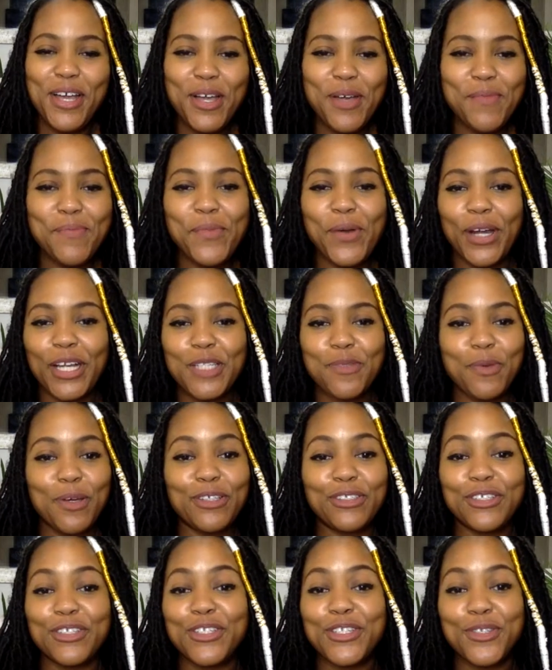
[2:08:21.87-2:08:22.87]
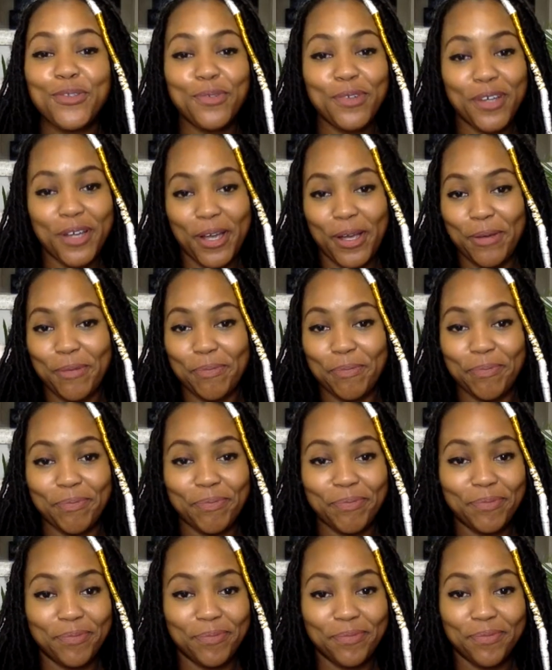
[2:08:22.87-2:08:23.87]
More exposure soon come.
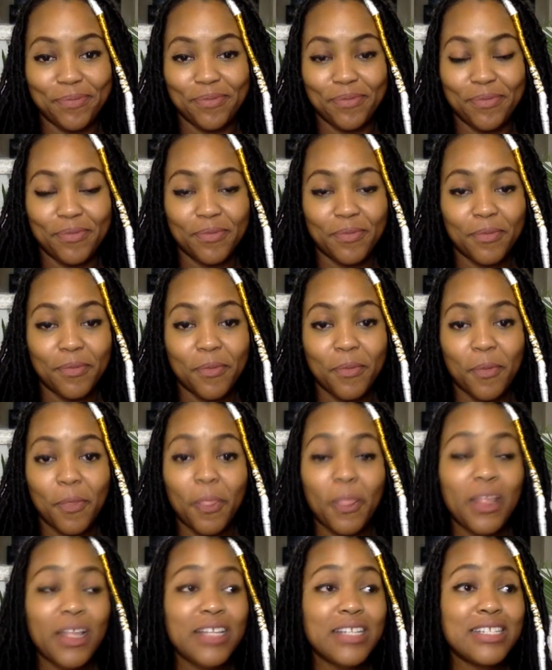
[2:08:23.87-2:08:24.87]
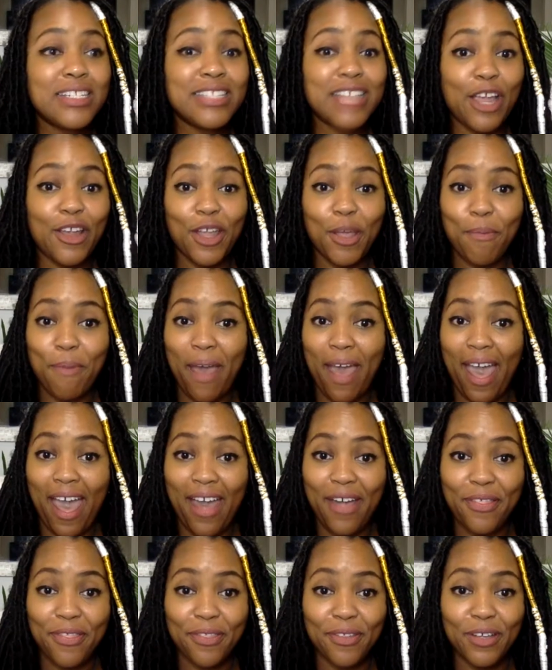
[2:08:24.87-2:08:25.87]
Stay on your
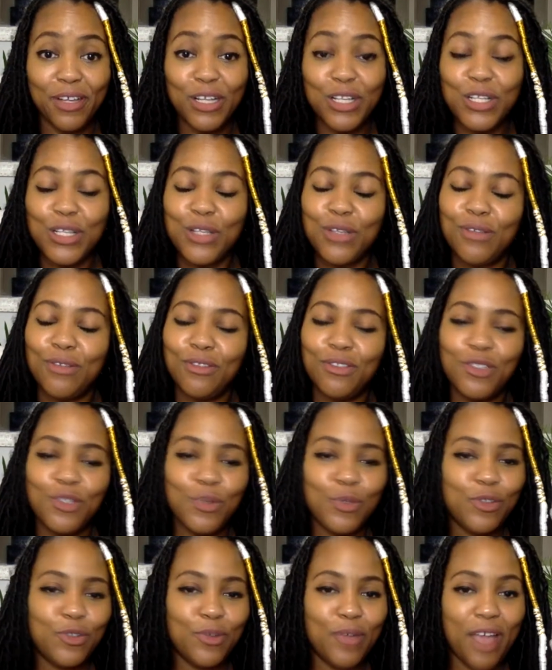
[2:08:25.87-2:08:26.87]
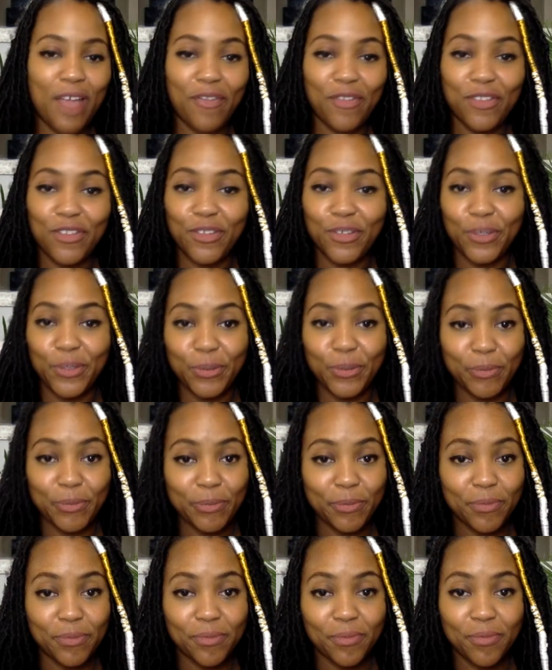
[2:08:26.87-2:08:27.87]
path. Do what you have to do.
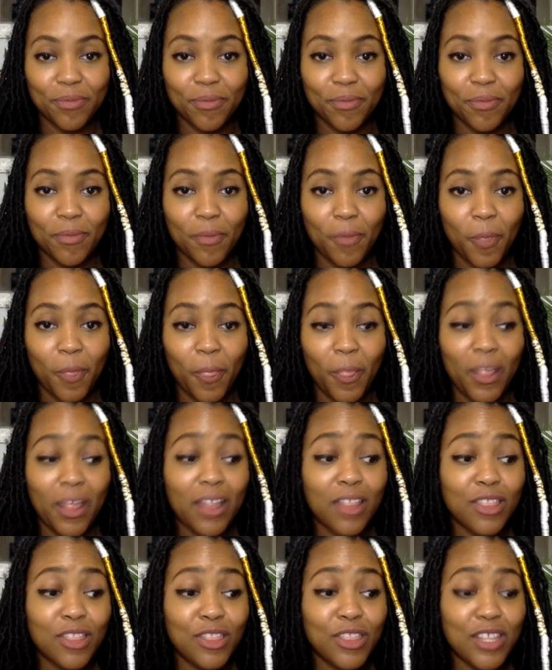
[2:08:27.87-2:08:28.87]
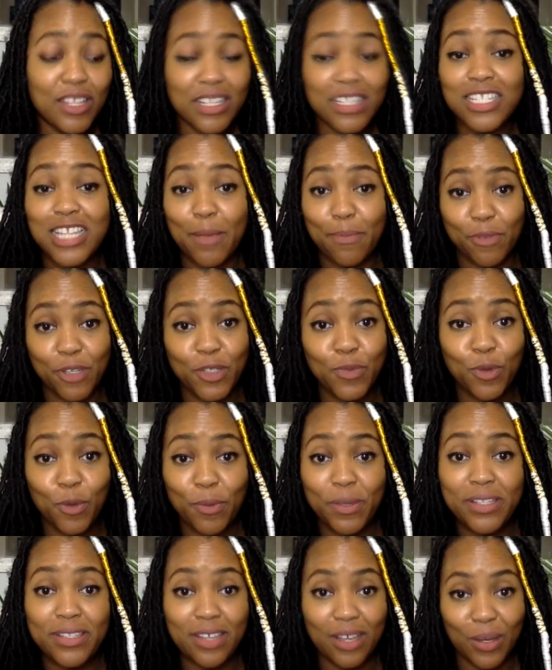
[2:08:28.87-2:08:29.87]
The Deceptors will
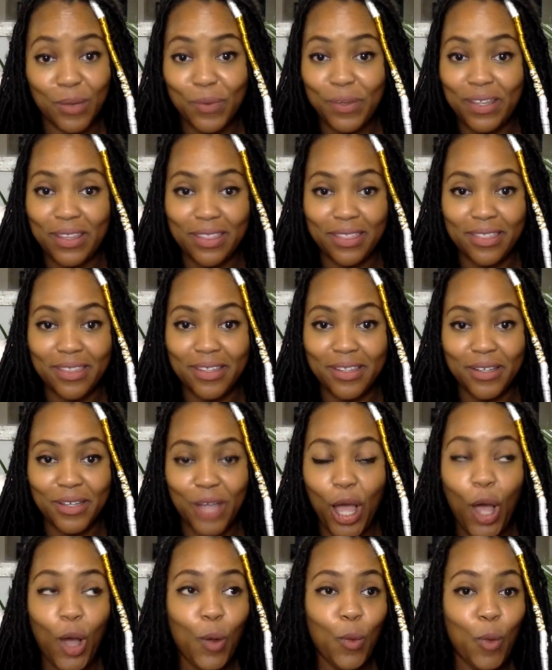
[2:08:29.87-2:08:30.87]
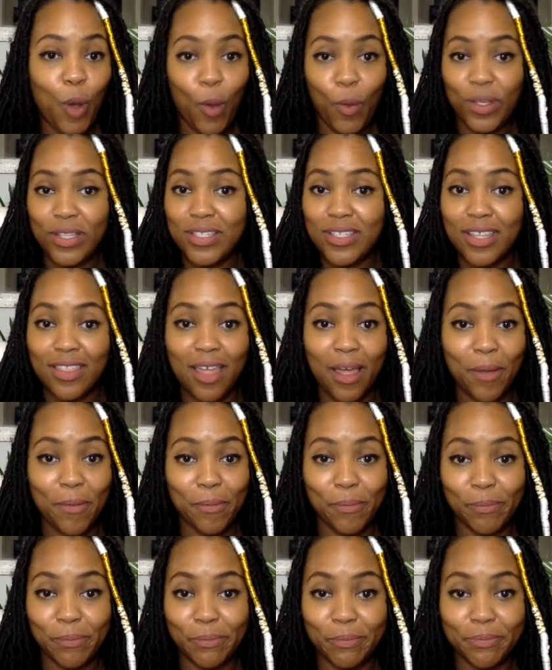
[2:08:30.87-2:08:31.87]
be dealt with. Woe unto them.